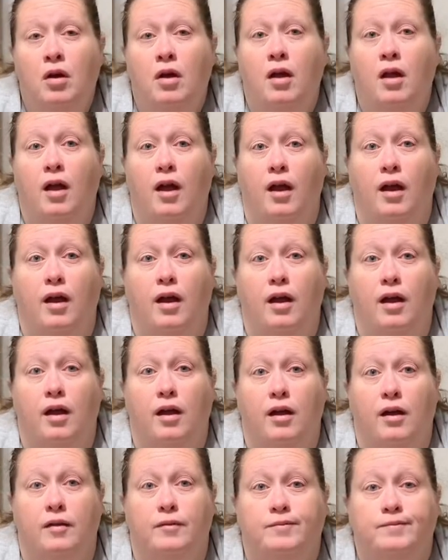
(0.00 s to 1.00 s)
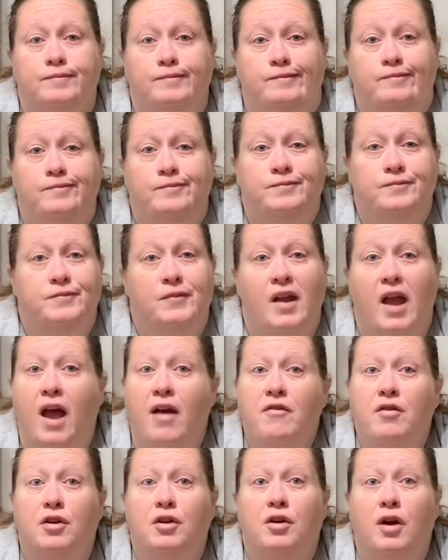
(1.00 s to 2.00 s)
And have a
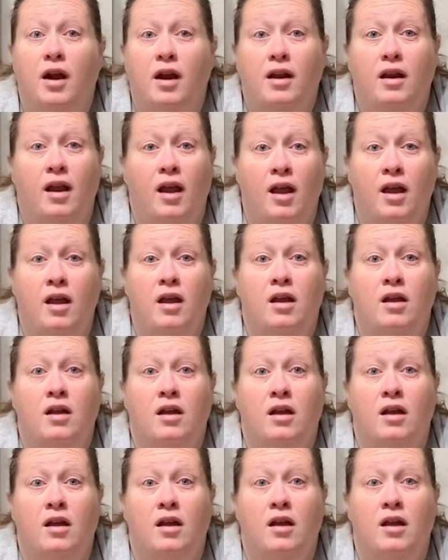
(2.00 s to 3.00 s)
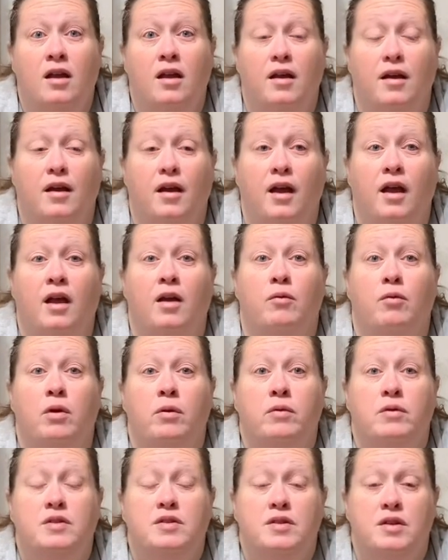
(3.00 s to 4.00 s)
great day, and we will
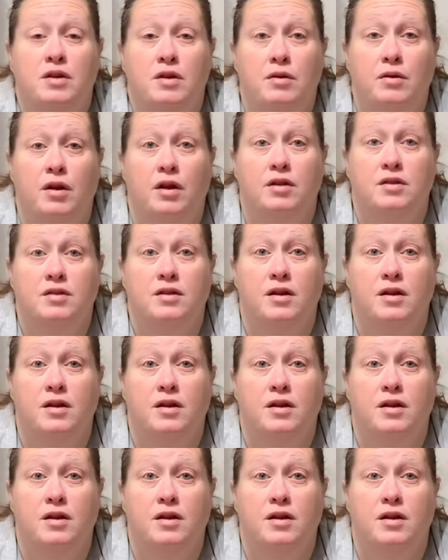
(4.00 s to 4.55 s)
see you next time.